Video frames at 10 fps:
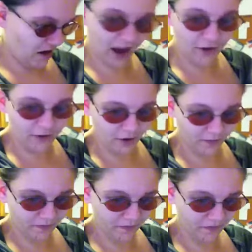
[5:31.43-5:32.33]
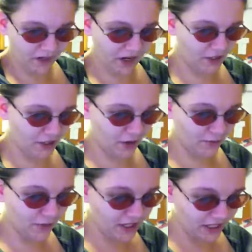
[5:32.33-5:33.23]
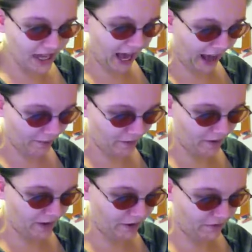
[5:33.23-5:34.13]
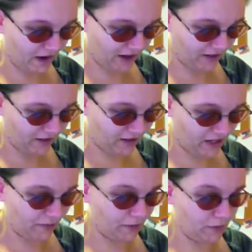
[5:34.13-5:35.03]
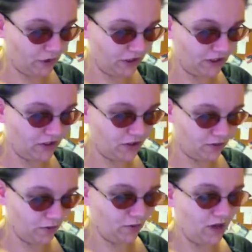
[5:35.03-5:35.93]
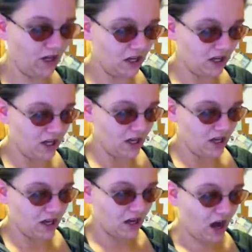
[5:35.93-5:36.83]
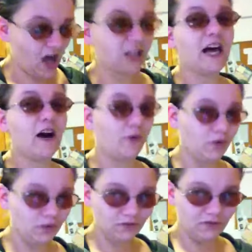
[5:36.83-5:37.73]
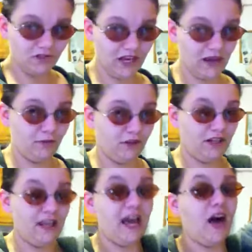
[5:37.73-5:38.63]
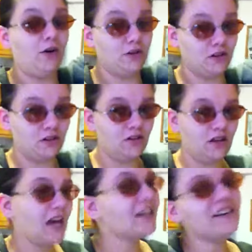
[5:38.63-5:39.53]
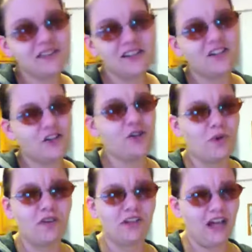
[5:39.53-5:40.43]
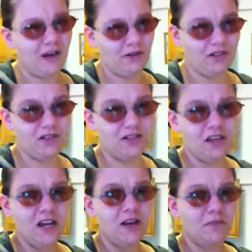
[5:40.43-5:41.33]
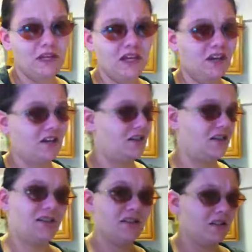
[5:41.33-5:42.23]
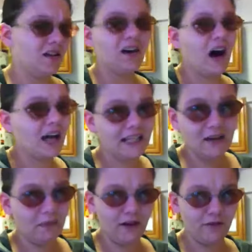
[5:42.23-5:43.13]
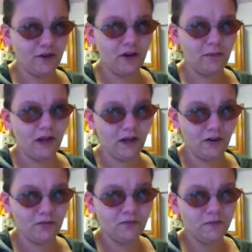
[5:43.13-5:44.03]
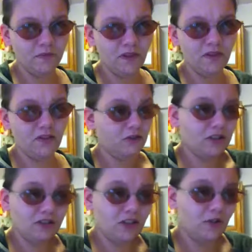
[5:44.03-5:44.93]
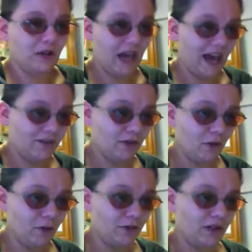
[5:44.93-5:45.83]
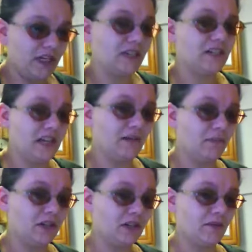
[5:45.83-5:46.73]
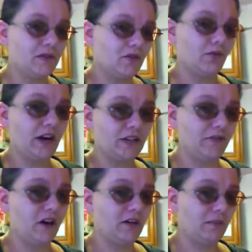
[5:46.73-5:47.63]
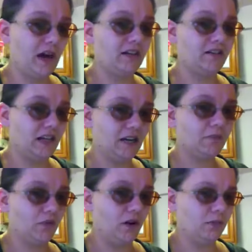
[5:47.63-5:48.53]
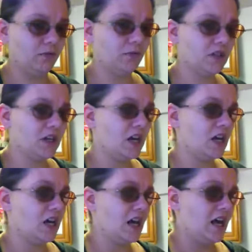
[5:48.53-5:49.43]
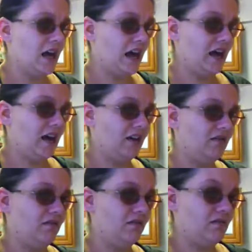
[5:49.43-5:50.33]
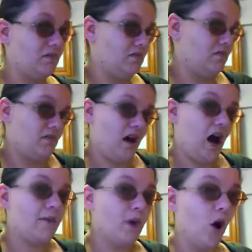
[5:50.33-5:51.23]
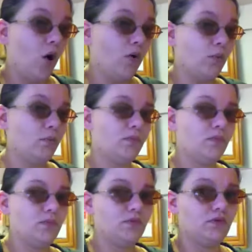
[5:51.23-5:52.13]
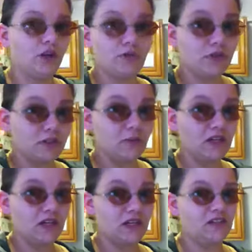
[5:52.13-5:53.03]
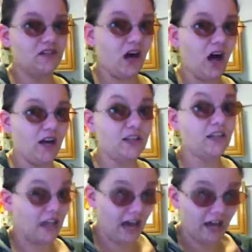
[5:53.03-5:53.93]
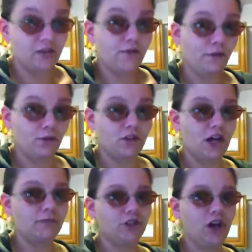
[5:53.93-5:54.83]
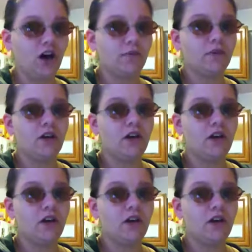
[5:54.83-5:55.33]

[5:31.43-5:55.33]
I don't know. I just got really happy about the fact that Sam is willing to allow cable in the house, and it is an issue of allowance because I can't pay for it on my own. The utilities we have at the moment are in his name because I'm still rectifying past debt problems, and I'm home. Generally speaking, he's not. He has a full-time job.